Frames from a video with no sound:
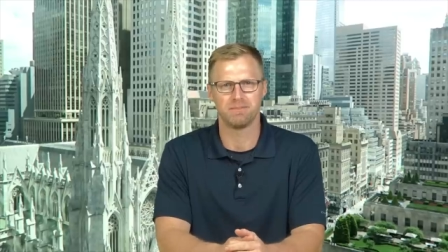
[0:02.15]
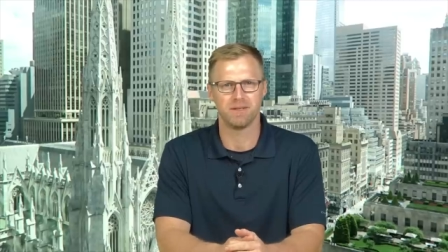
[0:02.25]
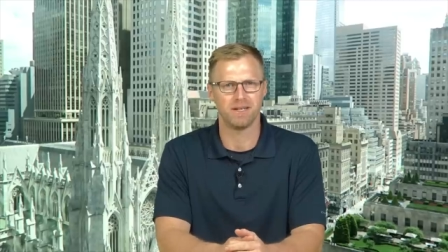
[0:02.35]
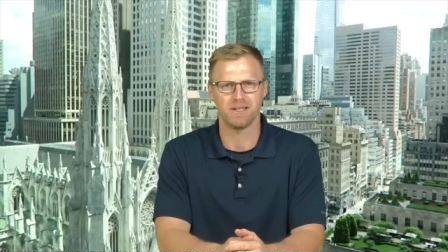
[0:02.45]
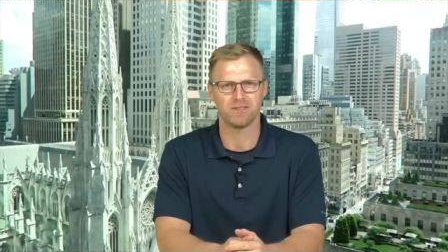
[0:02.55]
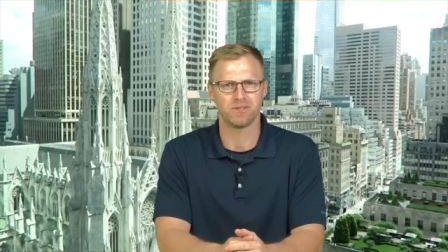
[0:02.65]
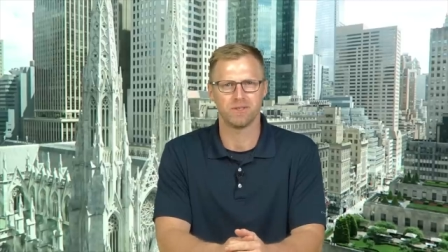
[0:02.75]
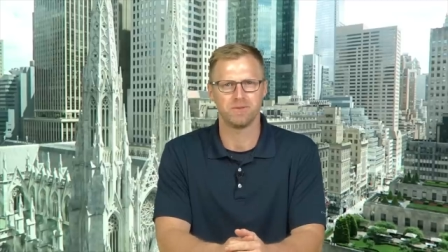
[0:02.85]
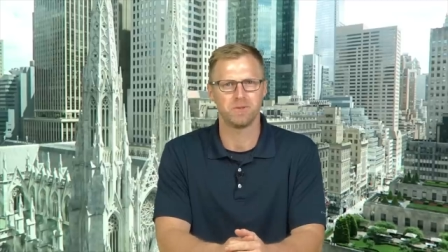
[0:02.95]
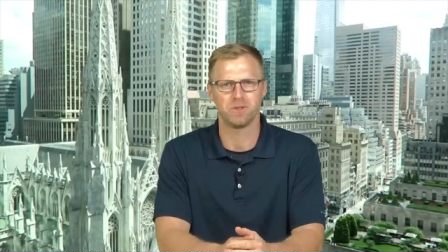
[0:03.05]
but not sure
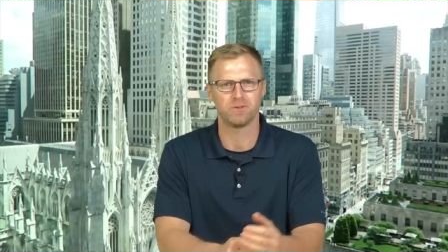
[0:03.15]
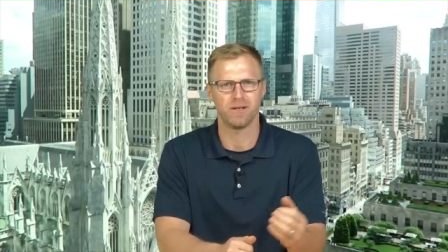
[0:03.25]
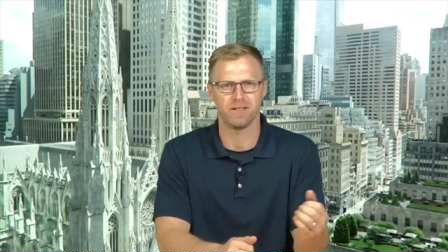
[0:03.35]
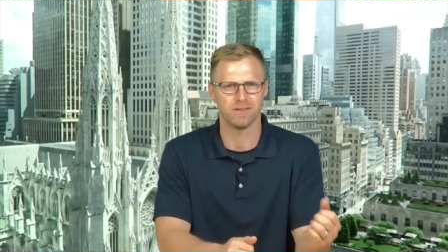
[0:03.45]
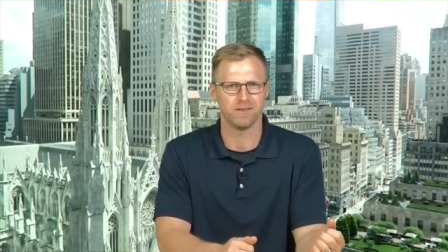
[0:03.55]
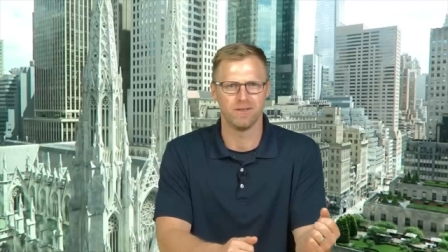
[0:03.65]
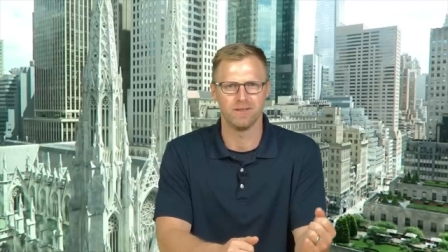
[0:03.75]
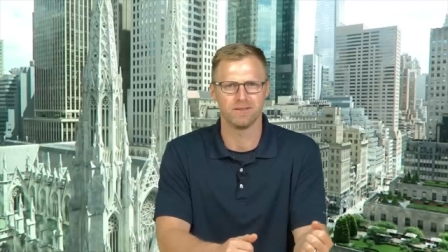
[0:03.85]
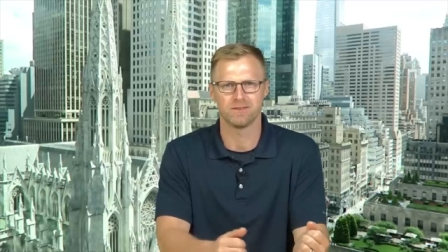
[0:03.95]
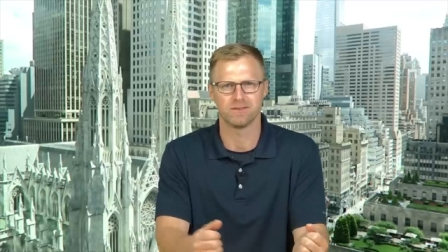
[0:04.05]
if you should trade it
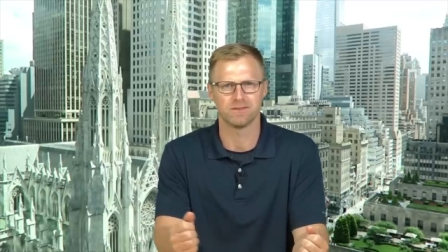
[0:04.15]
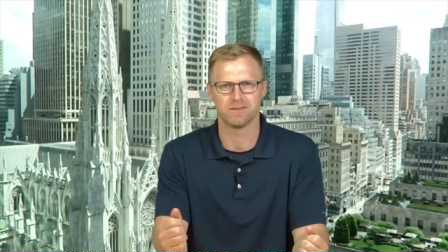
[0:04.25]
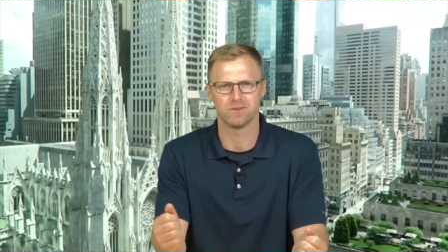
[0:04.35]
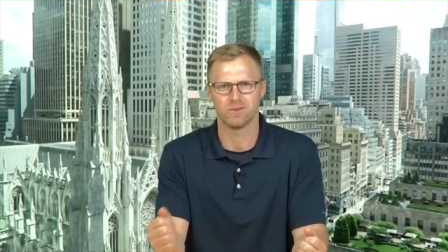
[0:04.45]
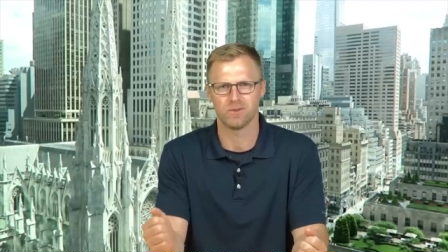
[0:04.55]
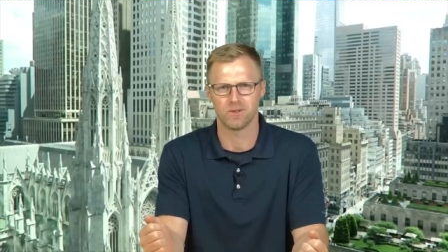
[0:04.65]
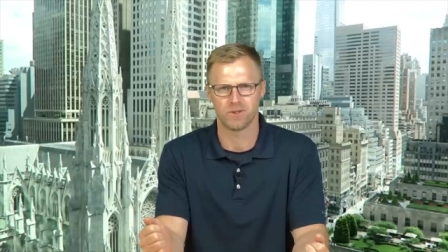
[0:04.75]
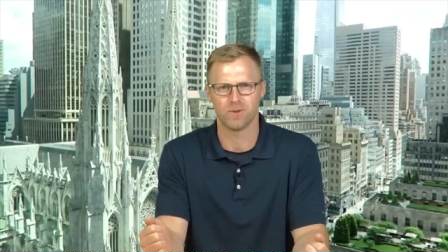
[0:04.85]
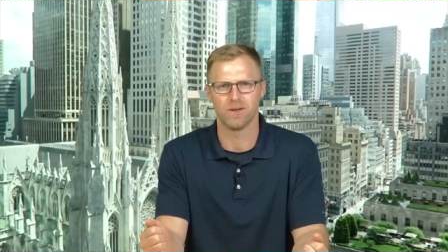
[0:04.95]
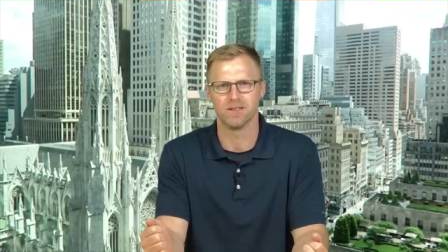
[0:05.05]
long or
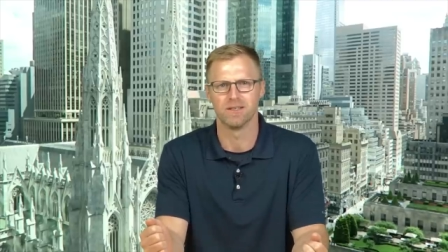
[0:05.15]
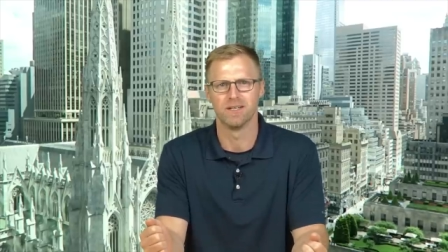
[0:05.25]
short?